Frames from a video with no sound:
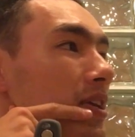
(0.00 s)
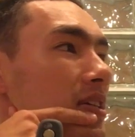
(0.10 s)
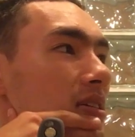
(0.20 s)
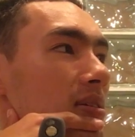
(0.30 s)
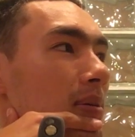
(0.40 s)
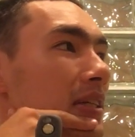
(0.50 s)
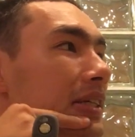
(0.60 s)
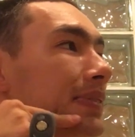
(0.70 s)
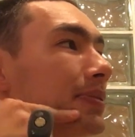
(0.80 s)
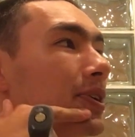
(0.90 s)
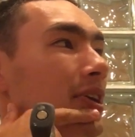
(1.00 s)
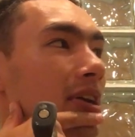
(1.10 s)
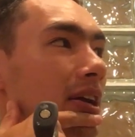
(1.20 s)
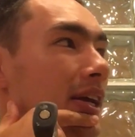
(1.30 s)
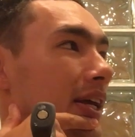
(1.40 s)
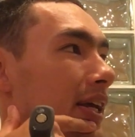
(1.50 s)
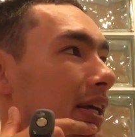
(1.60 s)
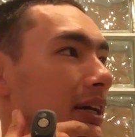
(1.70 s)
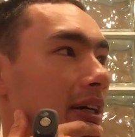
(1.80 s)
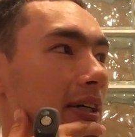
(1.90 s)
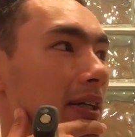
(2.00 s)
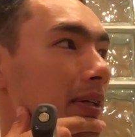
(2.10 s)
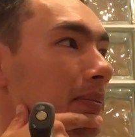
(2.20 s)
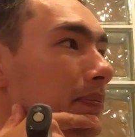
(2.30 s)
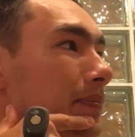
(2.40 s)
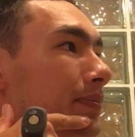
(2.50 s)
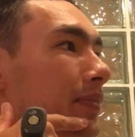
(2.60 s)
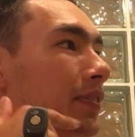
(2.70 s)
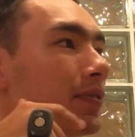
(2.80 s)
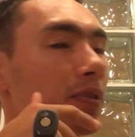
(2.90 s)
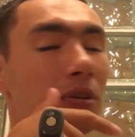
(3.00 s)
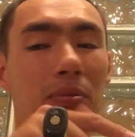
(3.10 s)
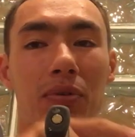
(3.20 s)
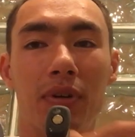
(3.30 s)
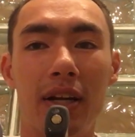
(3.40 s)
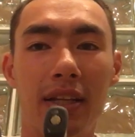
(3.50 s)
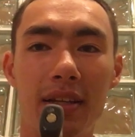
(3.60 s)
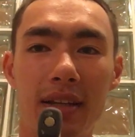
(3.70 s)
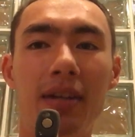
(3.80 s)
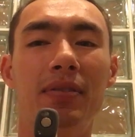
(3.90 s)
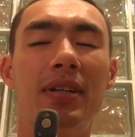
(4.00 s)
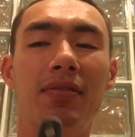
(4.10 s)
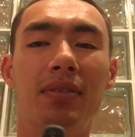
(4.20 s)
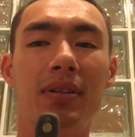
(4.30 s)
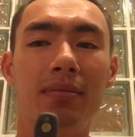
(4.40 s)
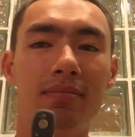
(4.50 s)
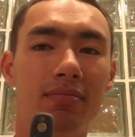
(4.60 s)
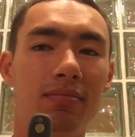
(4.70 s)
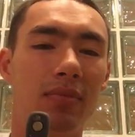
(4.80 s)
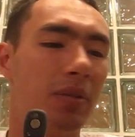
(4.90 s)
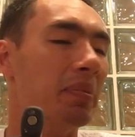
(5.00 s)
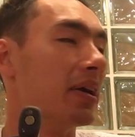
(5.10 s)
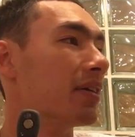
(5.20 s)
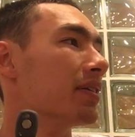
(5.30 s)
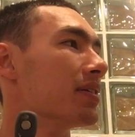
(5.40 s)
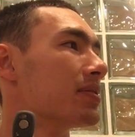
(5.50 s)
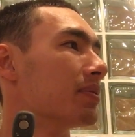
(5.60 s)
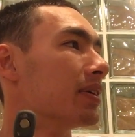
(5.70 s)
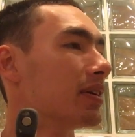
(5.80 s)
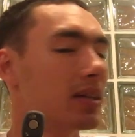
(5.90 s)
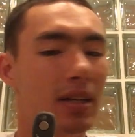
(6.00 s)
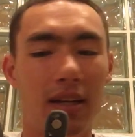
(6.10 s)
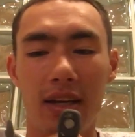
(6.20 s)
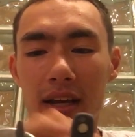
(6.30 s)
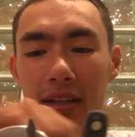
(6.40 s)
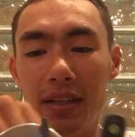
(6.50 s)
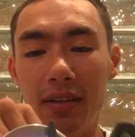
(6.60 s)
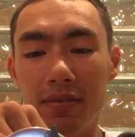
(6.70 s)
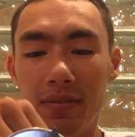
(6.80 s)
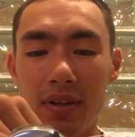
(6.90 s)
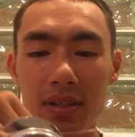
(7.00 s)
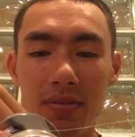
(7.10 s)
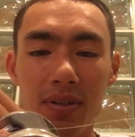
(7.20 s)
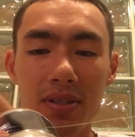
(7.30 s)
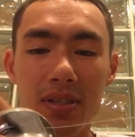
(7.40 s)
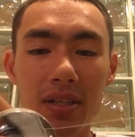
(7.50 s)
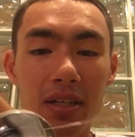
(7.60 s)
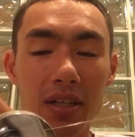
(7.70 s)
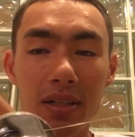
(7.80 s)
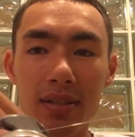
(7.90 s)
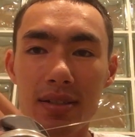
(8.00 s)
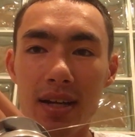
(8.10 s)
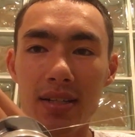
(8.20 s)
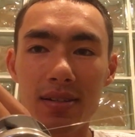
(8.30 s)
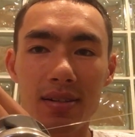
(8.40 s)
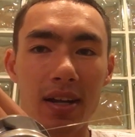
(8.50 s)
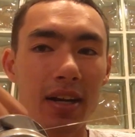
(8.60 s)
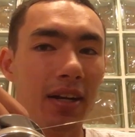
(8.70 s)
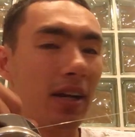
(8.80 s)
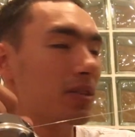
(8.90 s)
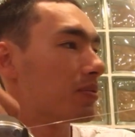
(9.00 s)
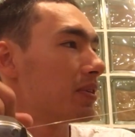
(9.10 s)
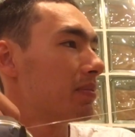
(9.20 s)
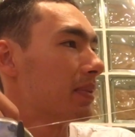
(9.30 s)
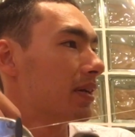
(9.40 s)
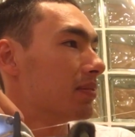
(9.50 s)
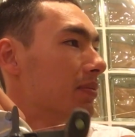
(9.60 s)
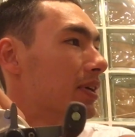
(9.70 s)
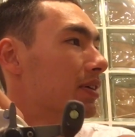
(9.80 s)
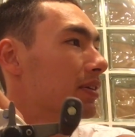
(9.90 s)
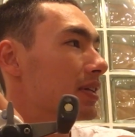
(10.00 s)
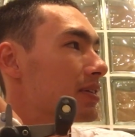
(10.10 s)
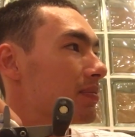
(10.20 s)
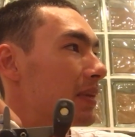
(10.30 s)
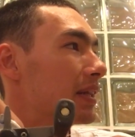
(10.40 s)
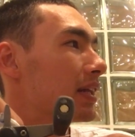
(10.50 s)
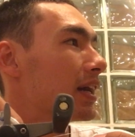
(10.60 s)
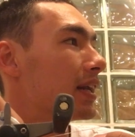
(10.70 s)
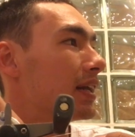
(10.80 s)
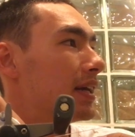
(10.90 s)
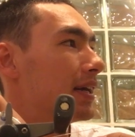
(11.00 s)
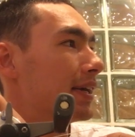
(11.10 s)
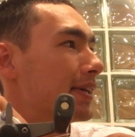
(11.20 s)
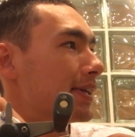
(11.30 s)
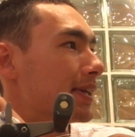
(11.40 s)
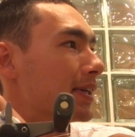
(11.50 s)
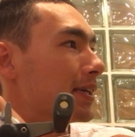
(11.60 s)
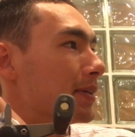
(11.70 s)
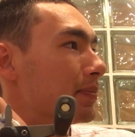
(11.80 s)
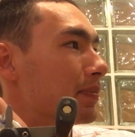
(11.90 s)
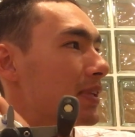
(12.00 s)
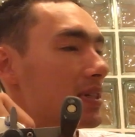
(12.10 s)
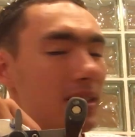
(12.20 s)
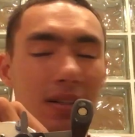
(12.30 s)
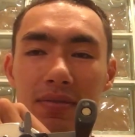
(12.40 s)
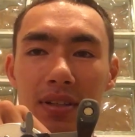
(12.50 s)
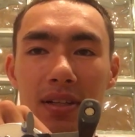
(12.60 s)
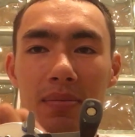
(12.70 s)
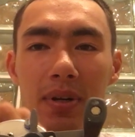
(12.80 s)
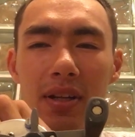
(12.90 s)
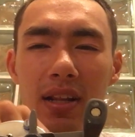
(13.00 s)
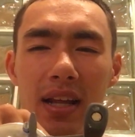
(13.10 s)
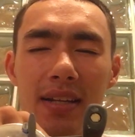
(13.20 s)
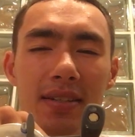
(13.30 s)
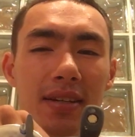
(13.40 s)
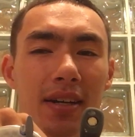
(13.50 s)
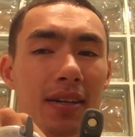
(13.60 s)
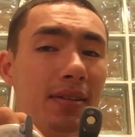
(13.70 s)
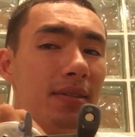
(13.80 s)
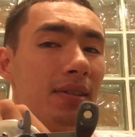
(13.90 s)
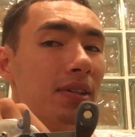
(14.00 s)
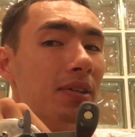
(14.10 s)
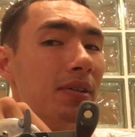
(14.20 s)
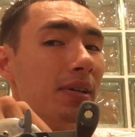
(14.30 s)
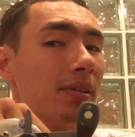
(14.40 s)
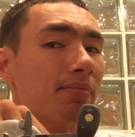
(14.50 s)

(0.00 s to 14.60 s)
or less expensive, more um, affordable rod that, that would definitely compare to this one. And then as far as the size of the line, I got 20 pound mono on this main line. Um, this is definitely a little bit on the light side, so